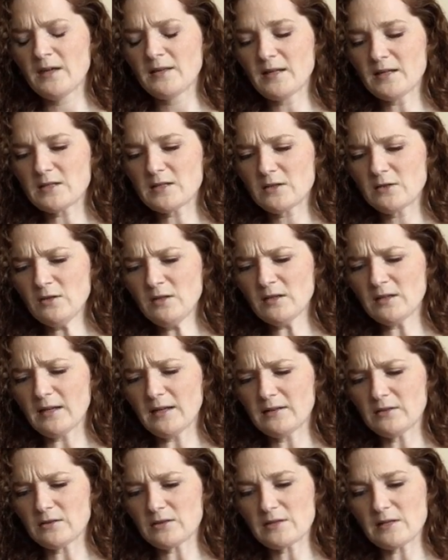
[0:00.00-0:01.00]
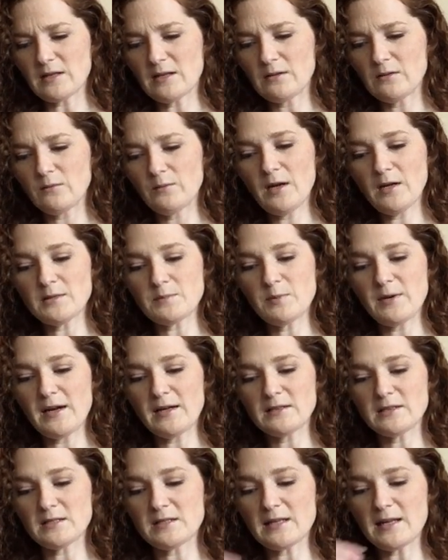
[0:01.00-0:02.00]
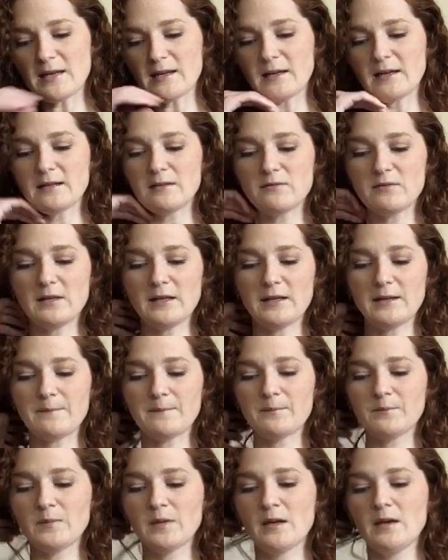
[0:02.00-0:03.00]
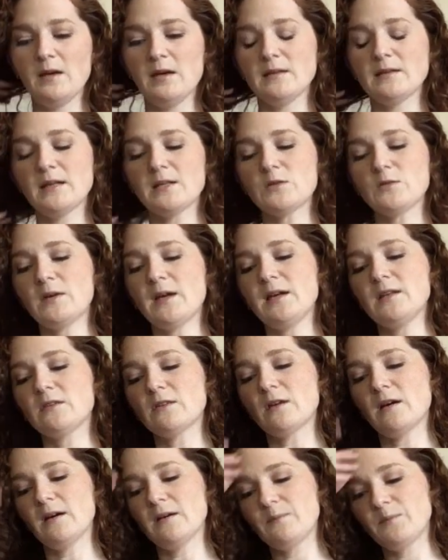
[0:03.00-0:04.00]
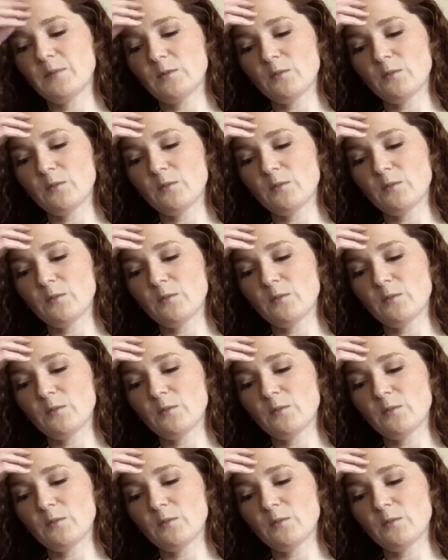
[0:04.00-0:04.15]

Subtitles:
That's good, Ender said. We ought to practice that kind of thing. That's what I thought.